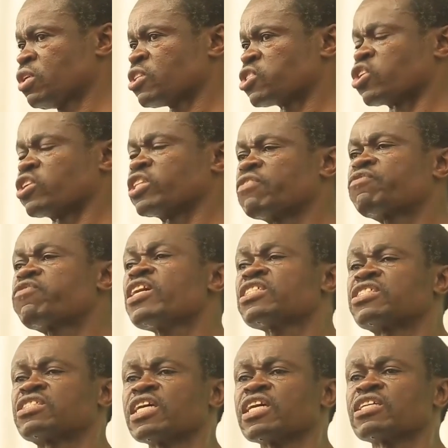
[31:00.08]
So the
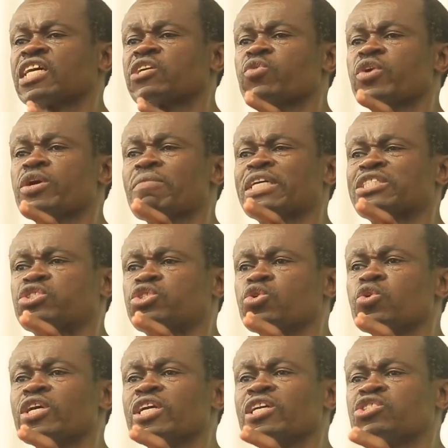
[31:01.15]
first thing that we must
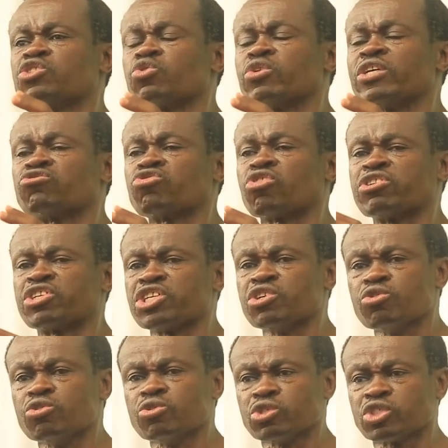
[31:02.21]
do is to
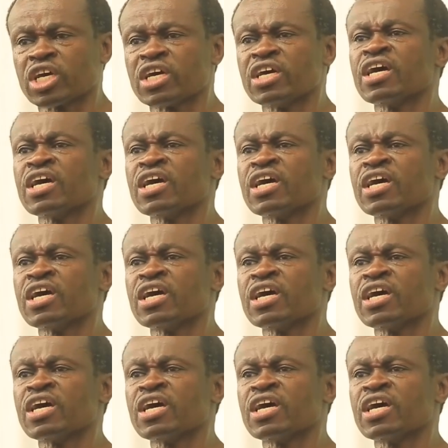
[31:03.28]
introduce